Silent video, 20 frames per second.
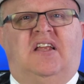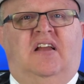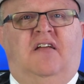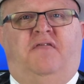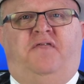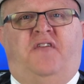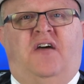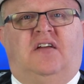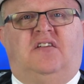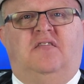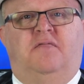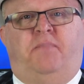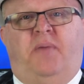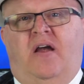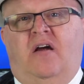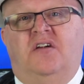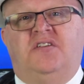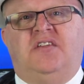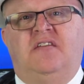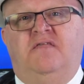and effective
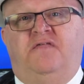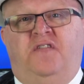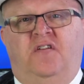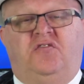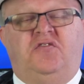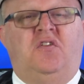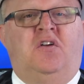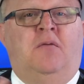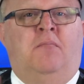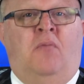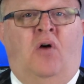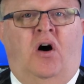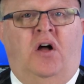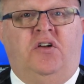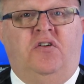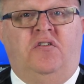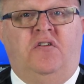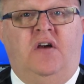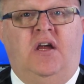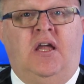parenting filtering and
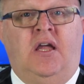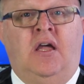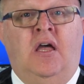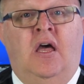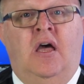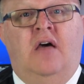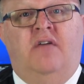monitoring